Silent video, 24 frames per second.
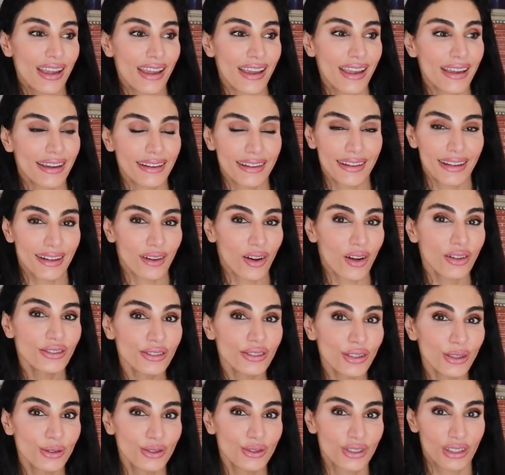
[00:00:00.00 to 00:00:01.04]
It can
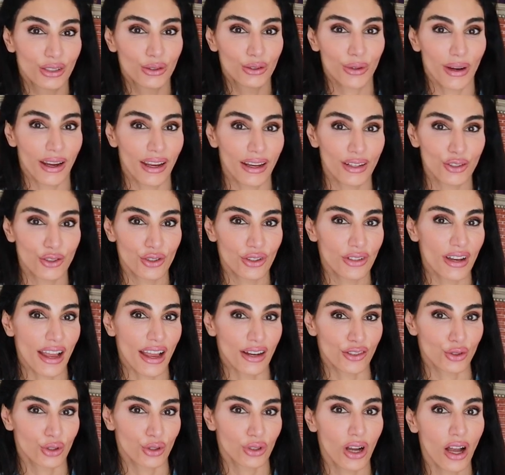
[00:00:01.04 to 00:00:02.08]
also degrade your
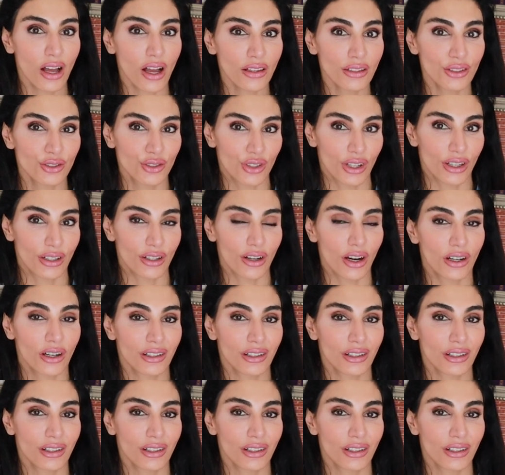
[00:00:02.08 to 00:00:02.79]
natural collagen.